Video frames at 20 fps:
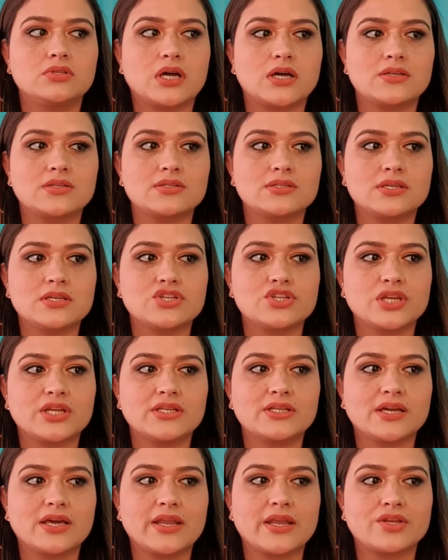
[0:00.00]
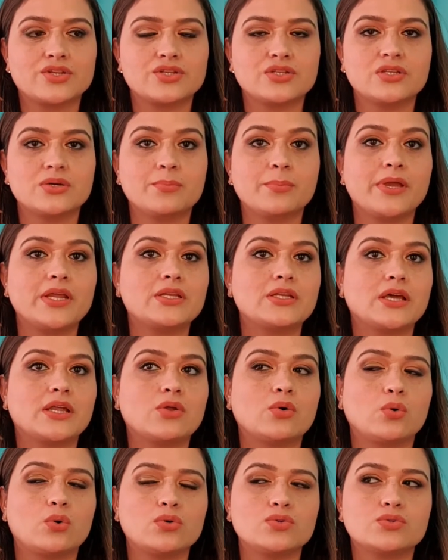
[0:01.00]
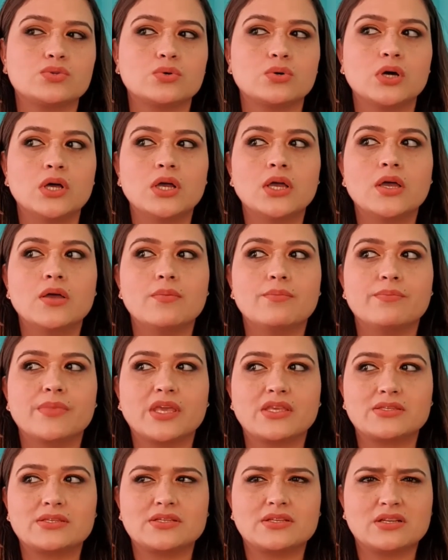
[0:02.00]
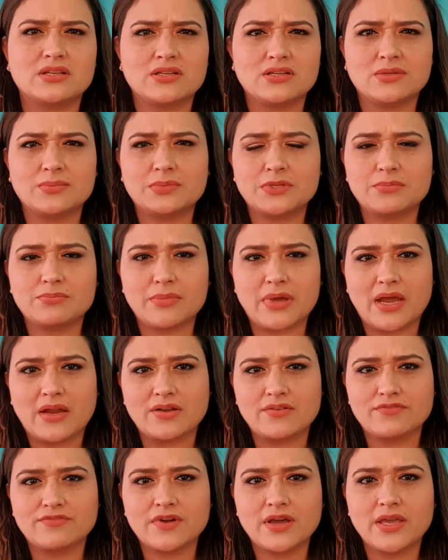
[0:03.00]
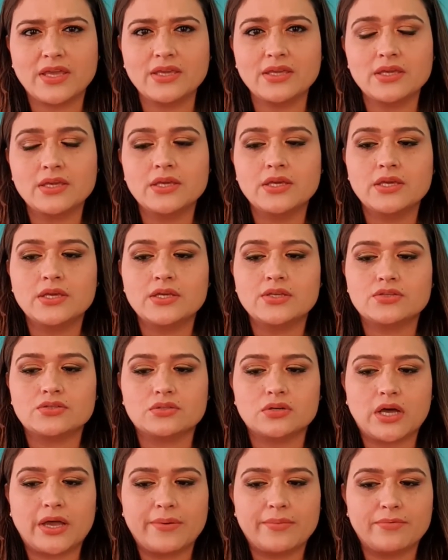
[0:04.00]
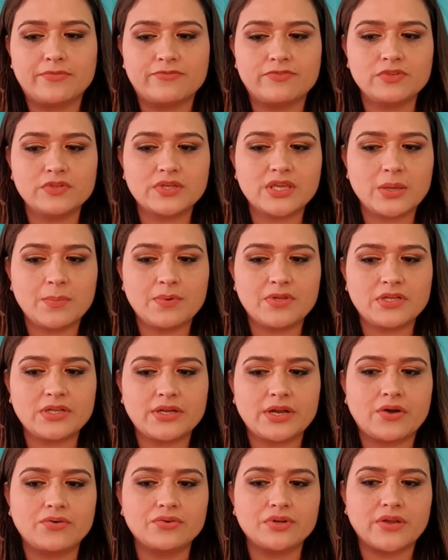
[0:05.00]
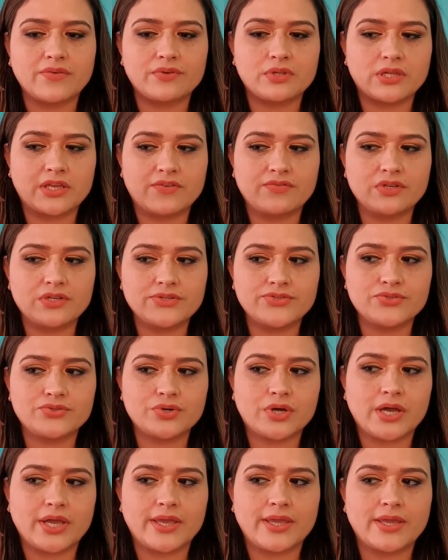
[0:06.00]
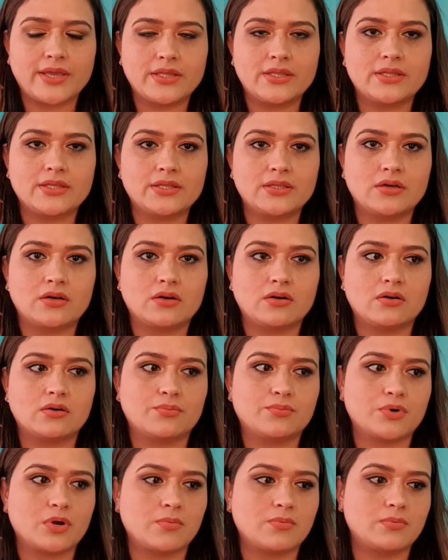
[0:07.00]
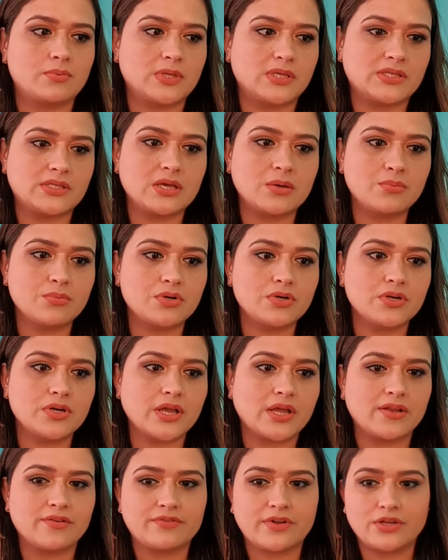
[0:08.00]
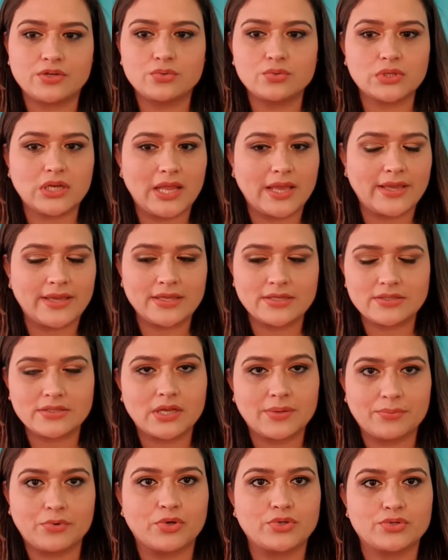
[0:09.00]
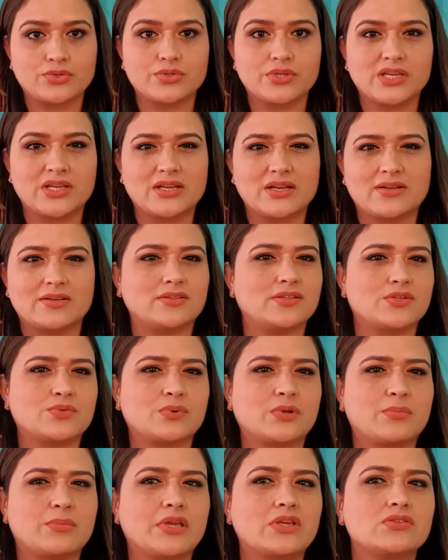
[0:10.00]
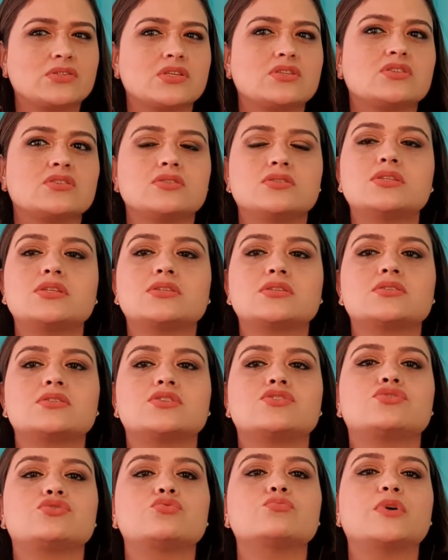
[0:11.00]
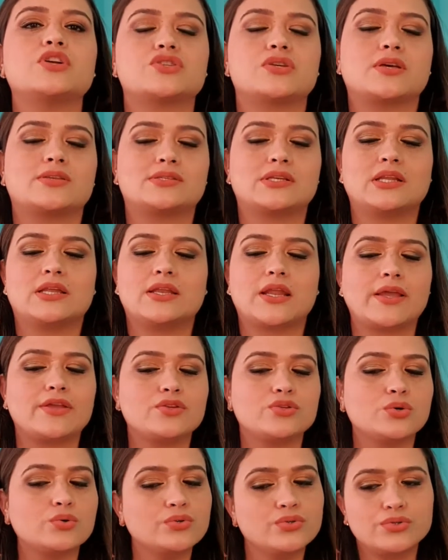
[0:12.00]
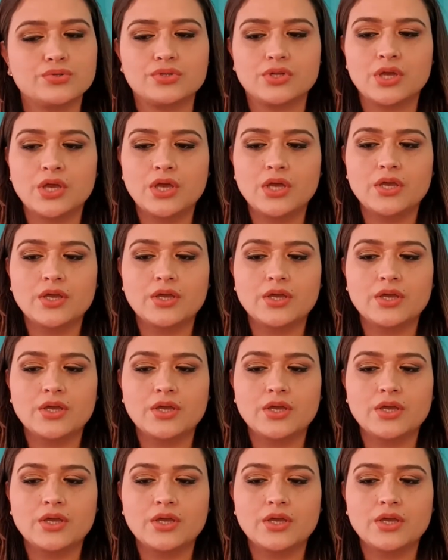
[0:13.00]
does the shade correction a bit and also makes it a little bit mattifying. So I will keep it around. I will give it a try in probably summer, and if I don't like it, I'm going to declutter this one, because this is just too much hassle, and I don't